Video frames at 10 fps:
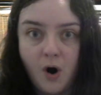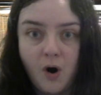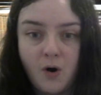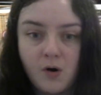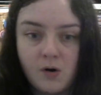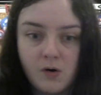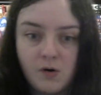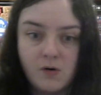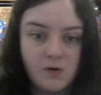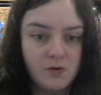
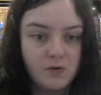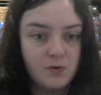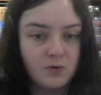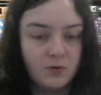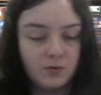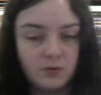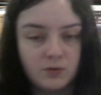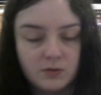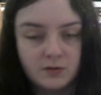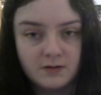
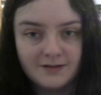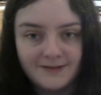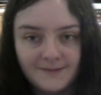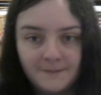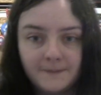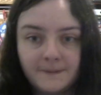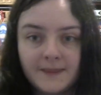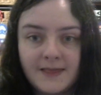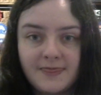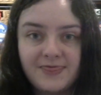Oh.
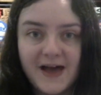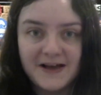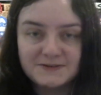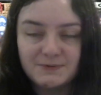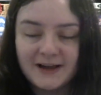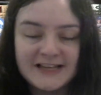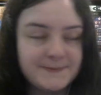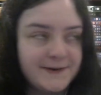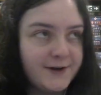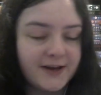That's why he's
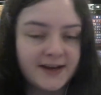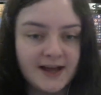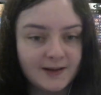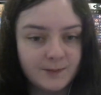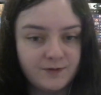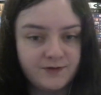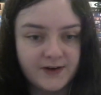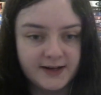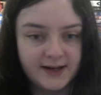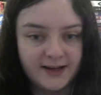been looking at him
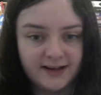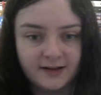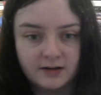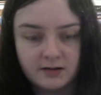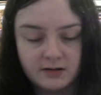funny.